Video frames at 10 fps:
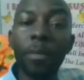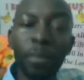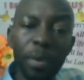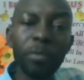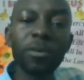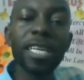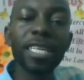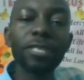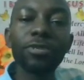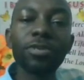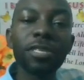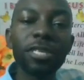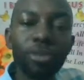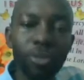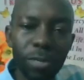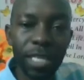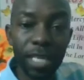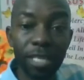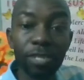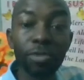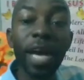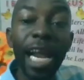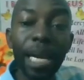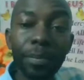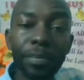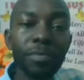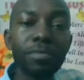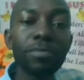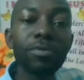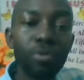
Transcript: People need resources to help them